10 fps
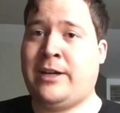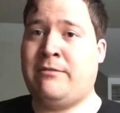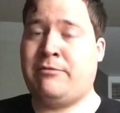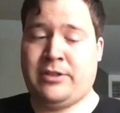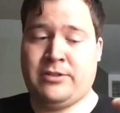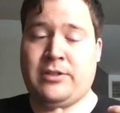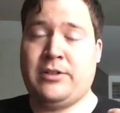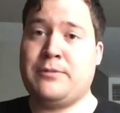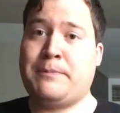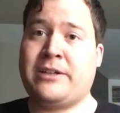to have is an
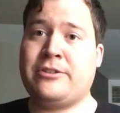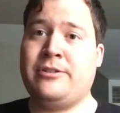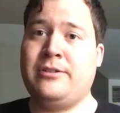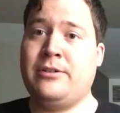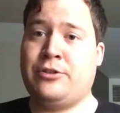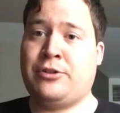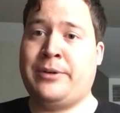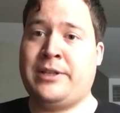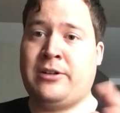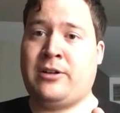inspection
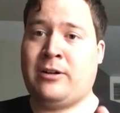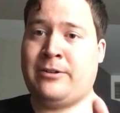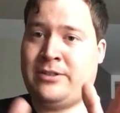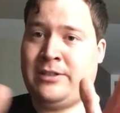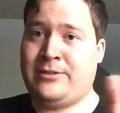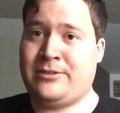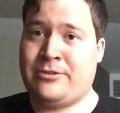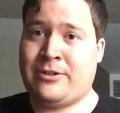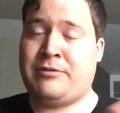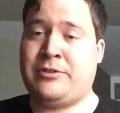showing the car is legal to
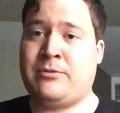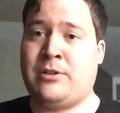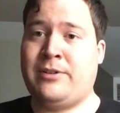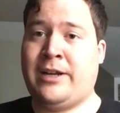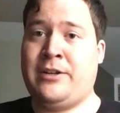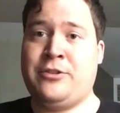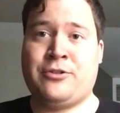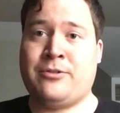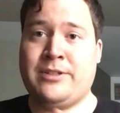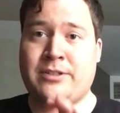drive on the road and
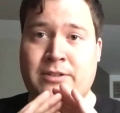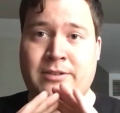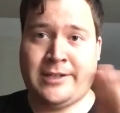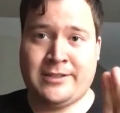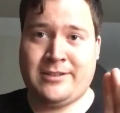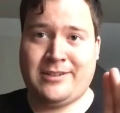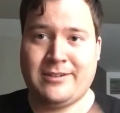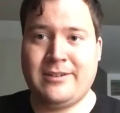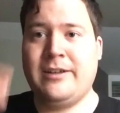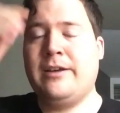insurance. That's it.
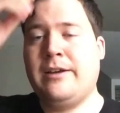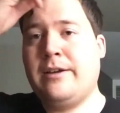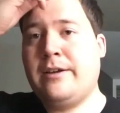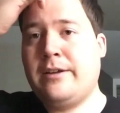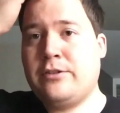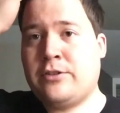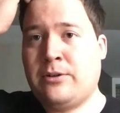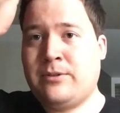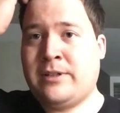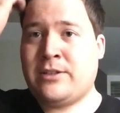
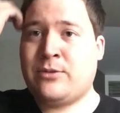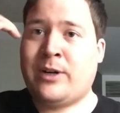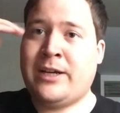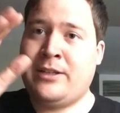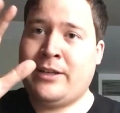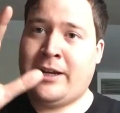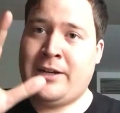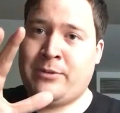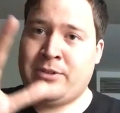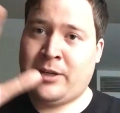So that's why
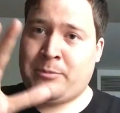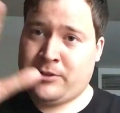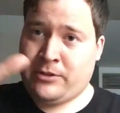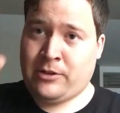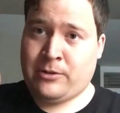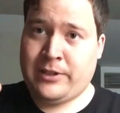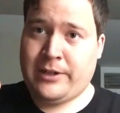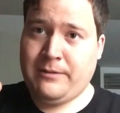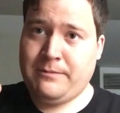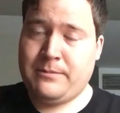anyone's able to go
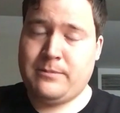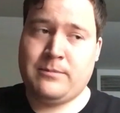there.